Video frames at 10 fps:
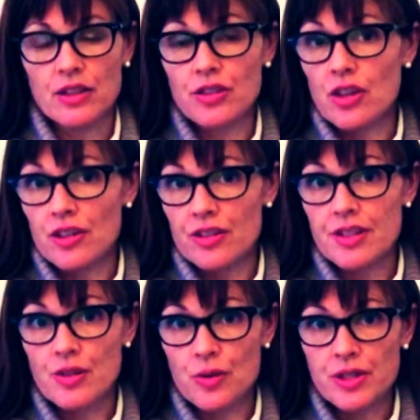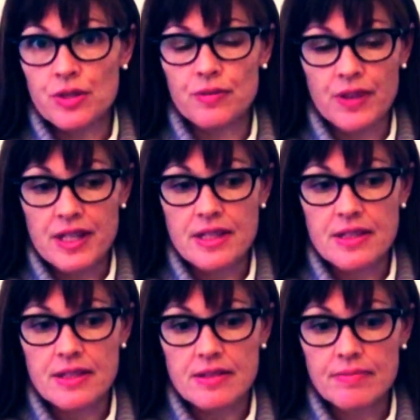your daughter is going to
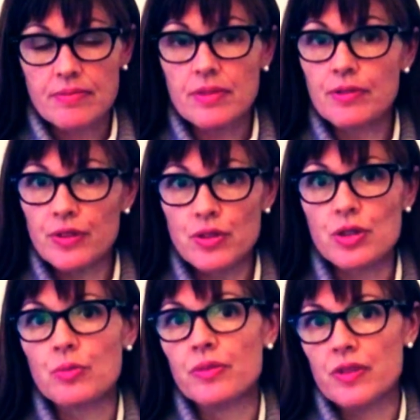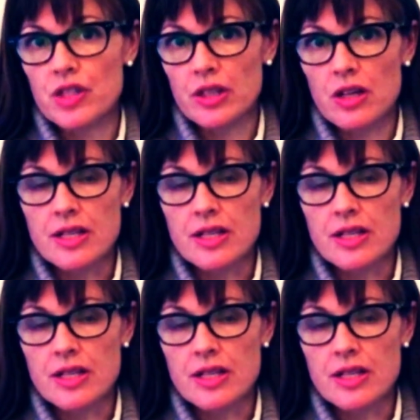face her future with vision